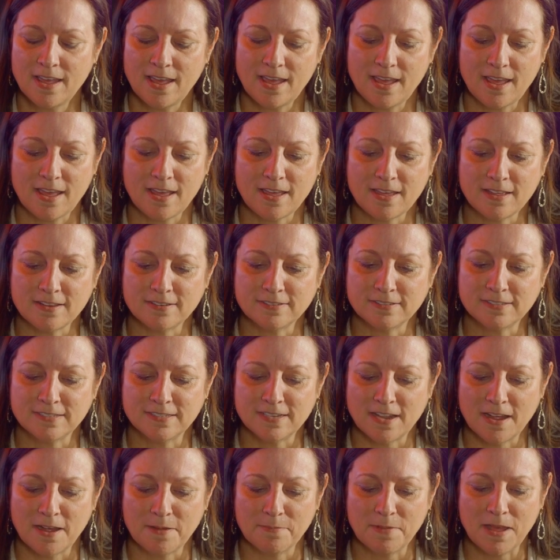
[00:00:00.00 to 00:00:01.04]
and
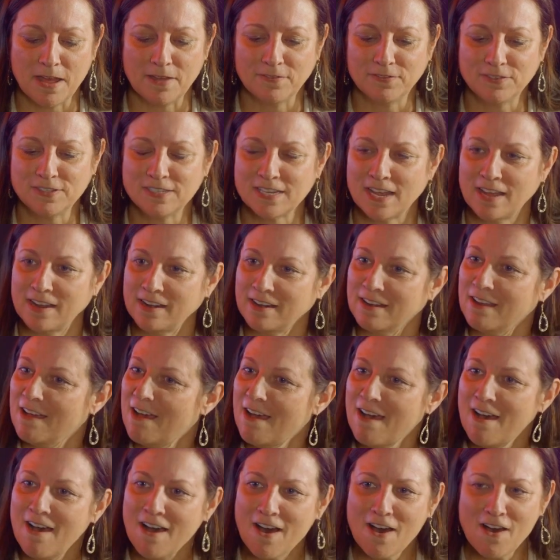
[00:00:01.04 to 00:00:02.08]
have done
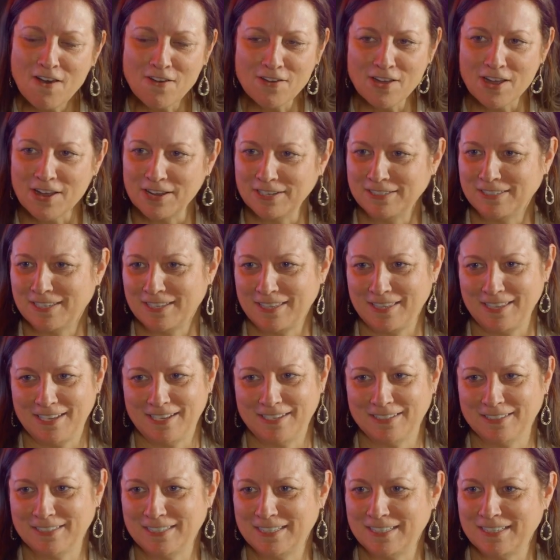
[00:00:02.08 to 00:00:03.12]
all kinds of
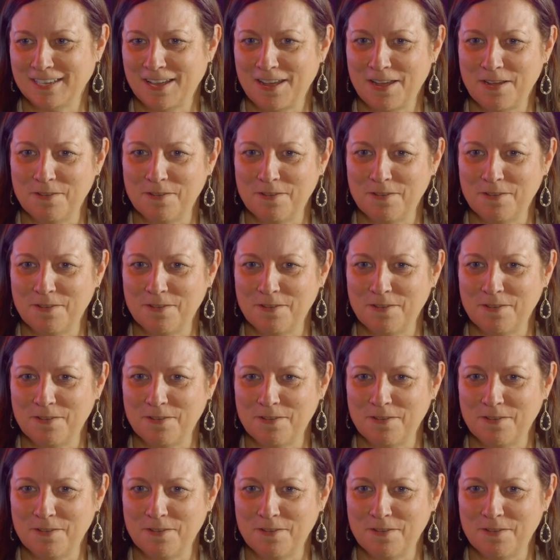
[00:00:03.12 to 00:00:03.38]
things